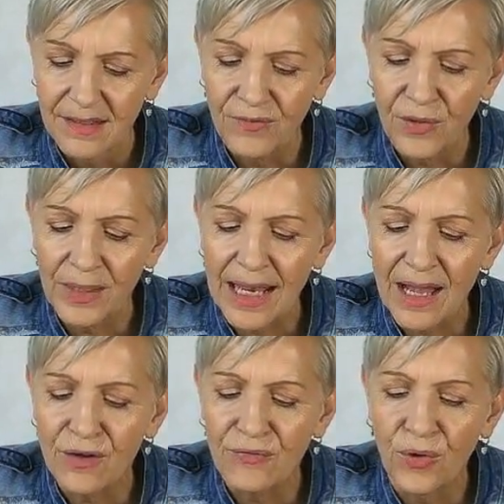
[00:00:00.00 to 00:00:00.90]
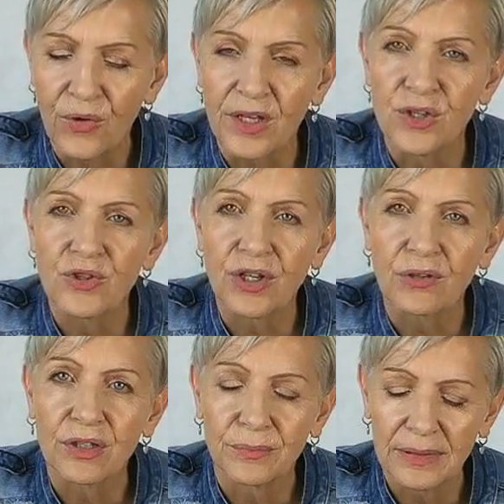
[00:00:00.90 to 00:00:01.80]
If you allow for it, you
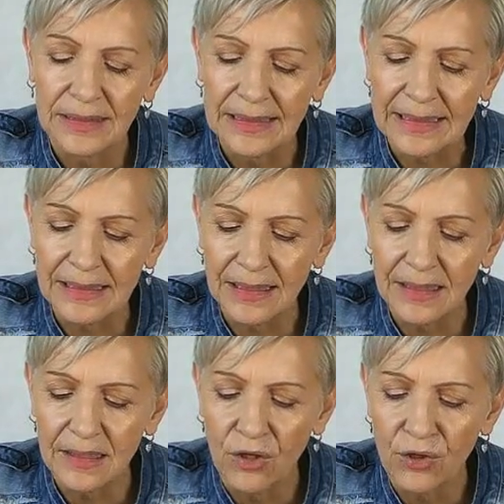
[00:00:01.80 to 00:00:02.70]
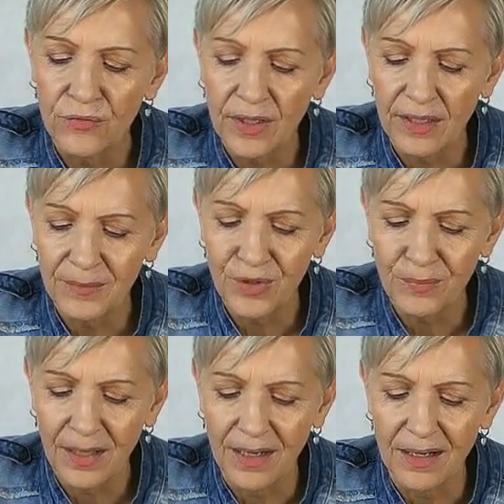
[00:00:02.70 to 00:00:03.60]
shall completely overcome your
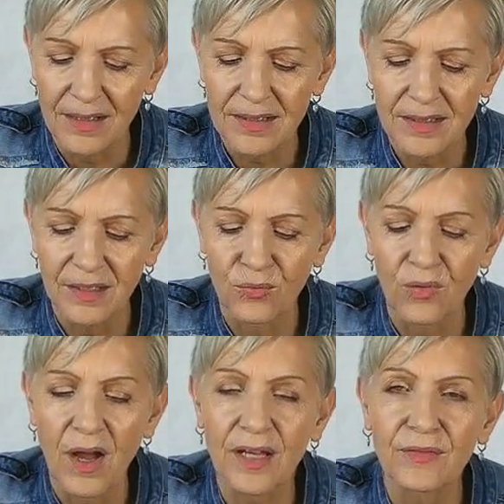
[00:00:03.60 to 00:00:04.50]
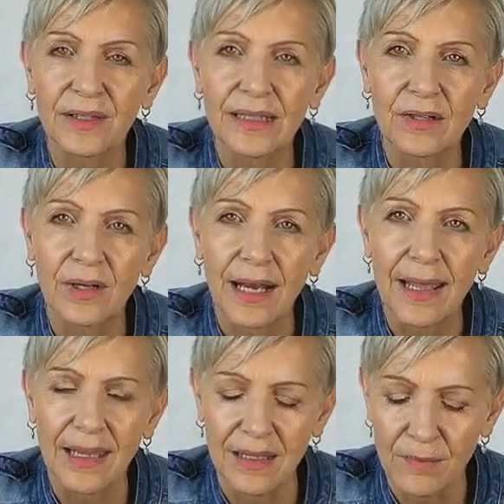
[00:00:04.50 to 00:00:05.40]
past and rightfully
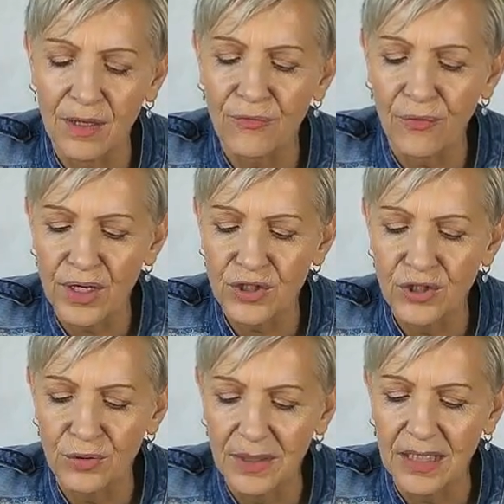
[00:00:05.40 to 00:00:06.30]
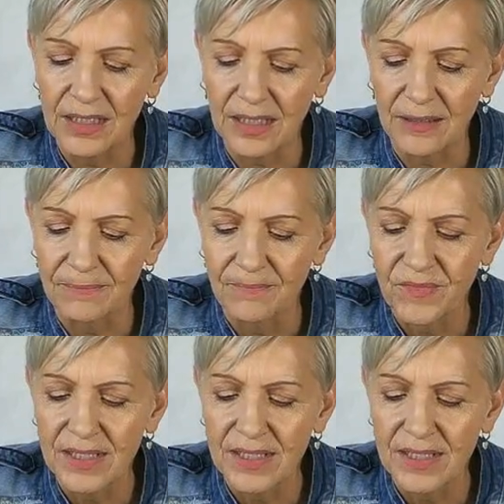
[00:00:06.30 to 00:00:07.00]
claim a fresh new beginning,